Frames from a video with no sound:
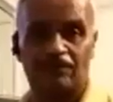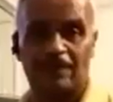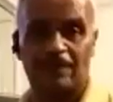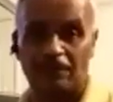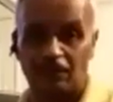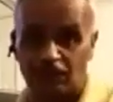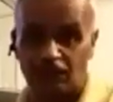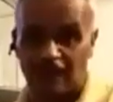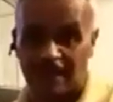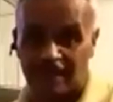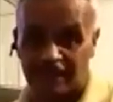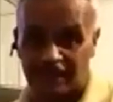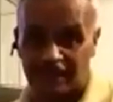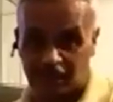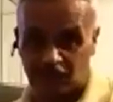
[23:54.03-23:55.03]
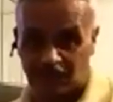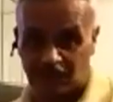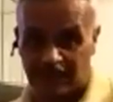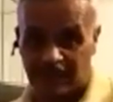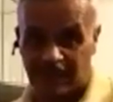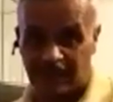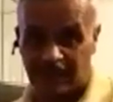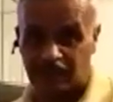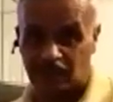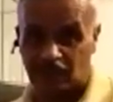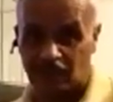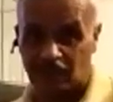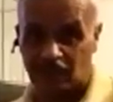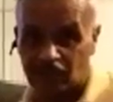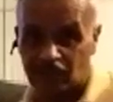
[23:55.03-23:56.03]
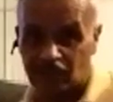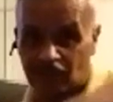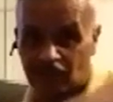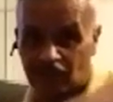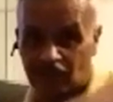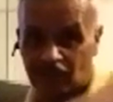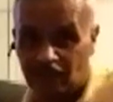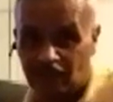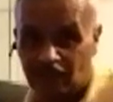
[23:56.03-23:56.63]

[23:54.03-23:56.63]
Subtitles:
Now you're gonna do like a seesaw thing here, so don't go